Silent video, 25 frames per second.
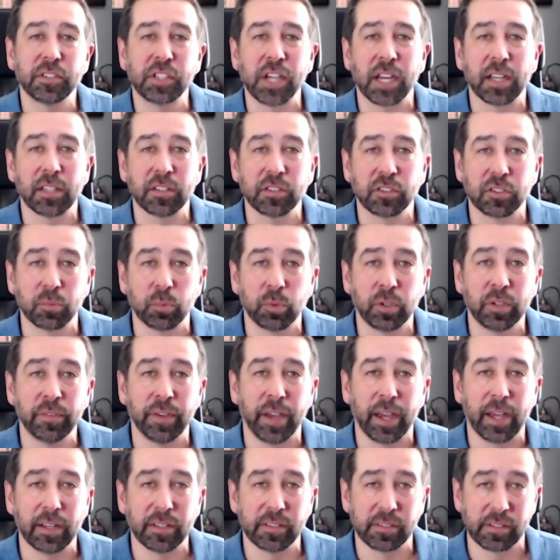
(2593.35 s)
challenges we've
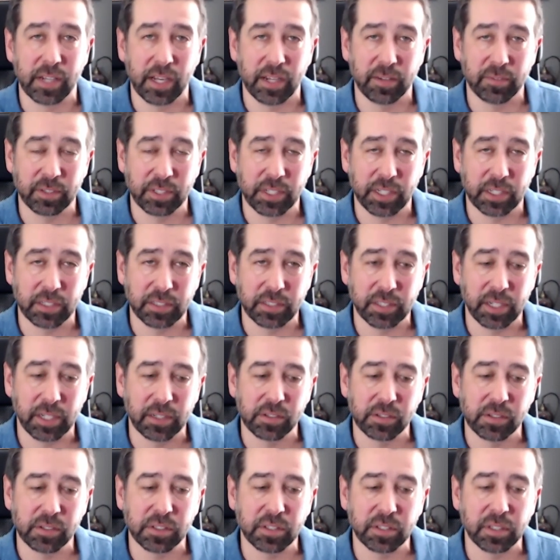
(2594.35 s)
had as an advertising
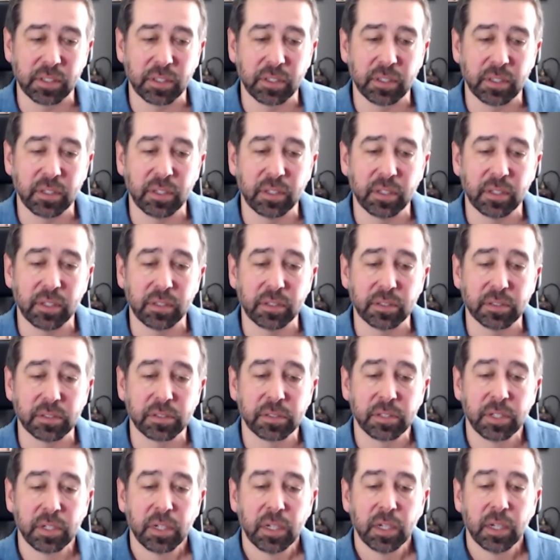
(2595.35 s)
agency
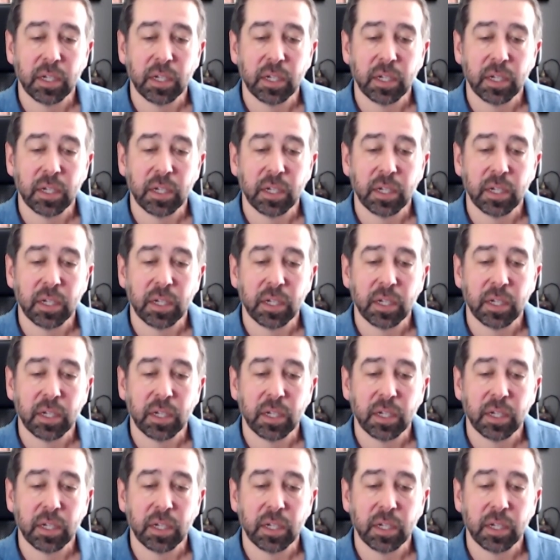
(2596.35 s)
is